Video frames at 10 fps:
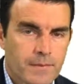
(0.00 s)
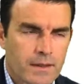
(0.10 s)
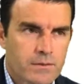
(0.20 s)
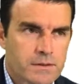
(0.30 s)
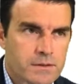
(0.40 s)
I
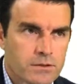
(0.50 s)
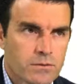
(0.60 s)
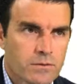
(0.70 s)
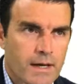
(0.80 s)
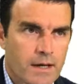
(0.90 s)
think it was in
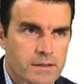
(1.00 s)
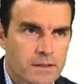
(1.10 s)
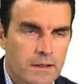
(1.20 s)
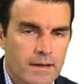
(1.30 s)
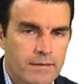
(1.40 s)

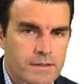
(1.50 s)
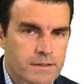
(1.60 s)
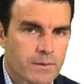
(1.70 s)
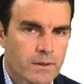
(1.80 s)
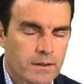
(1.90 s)
2011,
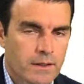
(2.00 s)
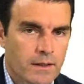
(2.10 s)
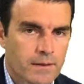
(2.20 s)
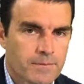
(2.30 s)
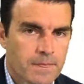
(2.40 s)
somewhere in
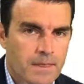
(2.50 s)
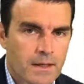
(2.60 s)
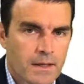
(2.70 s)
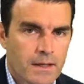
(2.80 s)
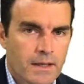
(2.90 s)
there.
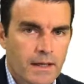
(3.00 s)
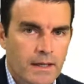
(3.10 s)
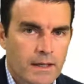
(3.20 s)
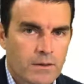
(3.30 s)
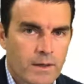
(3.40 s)

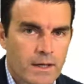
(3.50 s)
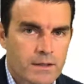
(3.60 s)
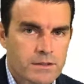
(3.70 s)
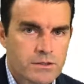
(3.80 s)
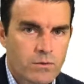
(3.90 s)
And we had a
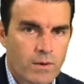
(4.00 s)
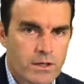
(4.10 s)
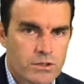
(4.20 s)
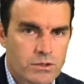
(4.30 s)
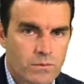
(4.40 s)

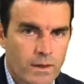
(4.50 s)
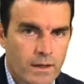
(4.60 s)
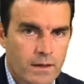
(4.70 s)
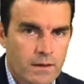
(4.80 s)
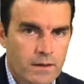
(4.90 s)
situation
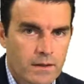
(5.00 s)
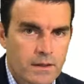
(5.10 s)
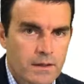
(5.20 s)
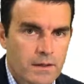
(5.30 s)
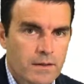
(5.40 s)
where
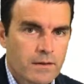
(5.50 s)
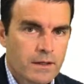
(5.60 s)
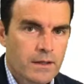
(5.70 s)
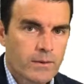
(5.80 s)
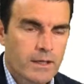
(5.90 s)

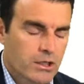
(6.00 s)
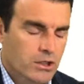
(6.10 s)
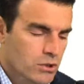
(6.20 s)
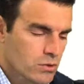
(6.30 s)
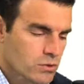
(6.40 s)
we had a
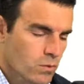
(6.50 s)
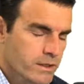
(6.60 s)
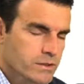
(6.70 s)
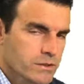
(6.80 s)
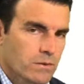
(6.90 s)
huge
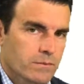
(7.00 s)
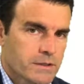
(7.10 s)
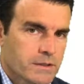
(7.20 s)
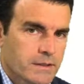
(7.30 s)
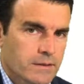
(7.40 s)
windstorm,
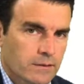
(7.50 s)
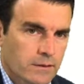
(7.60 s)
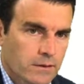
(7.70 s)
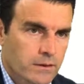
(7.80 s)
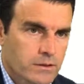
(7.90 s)
just
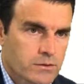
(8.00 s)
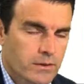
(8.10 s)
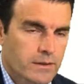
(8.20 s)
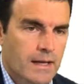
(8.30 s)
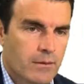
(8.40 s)
literally
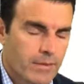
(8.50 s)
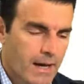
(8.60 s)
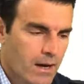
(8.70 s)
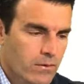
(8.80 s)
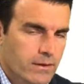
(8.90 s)
took down
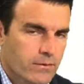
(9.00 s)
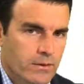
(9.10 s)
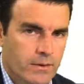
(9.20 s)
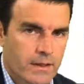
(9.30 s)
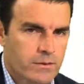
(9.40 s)
power and everything.
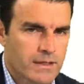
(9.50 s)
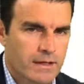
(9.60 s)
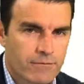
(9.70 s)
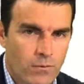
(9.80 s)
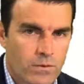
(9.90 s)
I think it was like
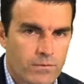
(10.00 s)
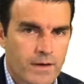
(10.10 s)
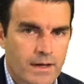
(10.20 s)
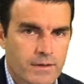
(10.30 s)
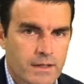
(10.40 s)
4 or
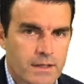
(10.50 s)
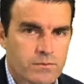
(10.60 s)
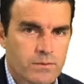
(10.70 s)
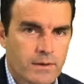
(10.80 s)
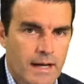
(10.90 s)
5 days
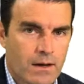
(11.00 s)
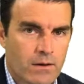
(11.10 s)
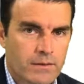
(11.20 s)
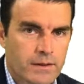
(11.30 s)
we were out.